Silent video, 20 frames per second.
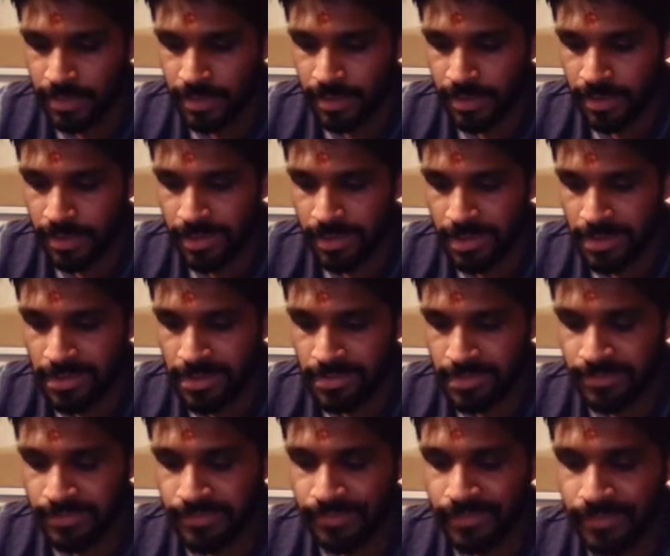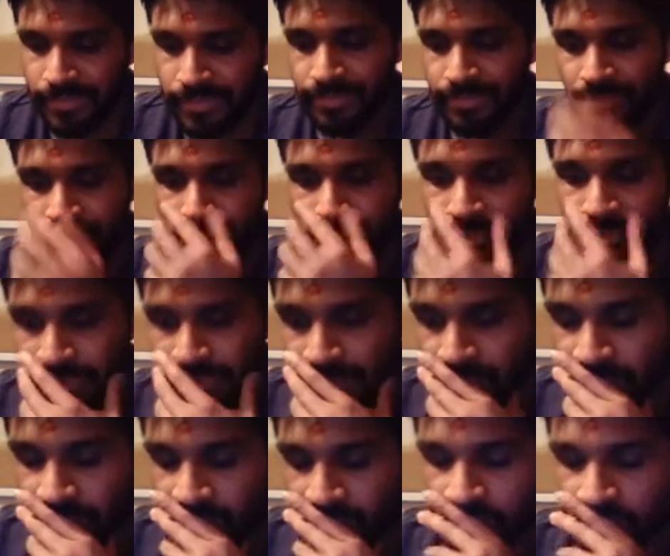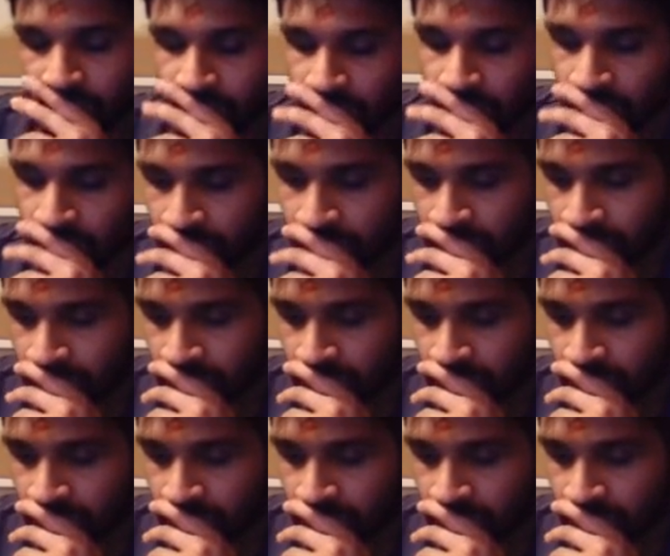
(silence)